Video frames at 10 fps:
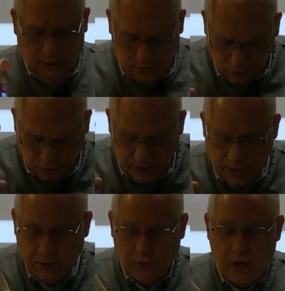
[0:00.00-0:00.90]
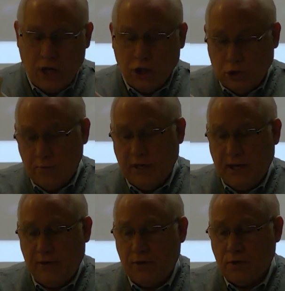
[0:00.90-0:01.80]
So the inner
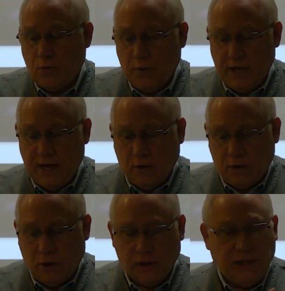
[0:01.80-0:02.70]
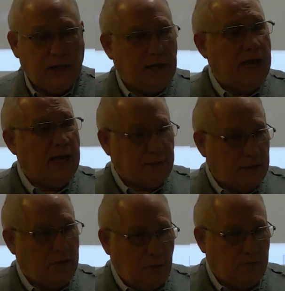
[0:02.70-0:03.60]
illuminator is what we now call it, and it has
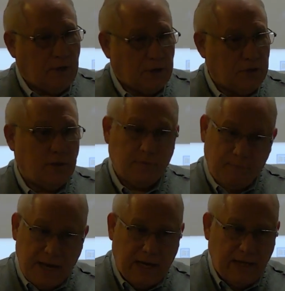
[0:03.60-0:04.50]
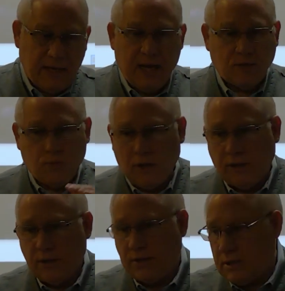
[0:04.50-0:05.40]
the two functions, pain as well
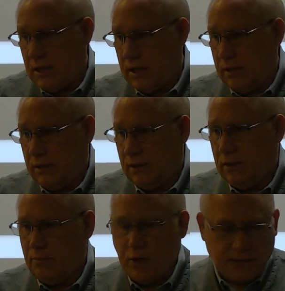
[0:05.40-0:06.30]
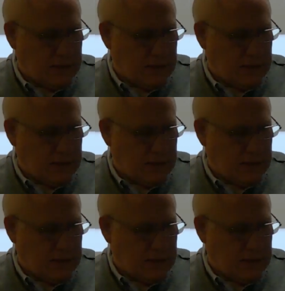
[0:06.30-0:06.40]
as breast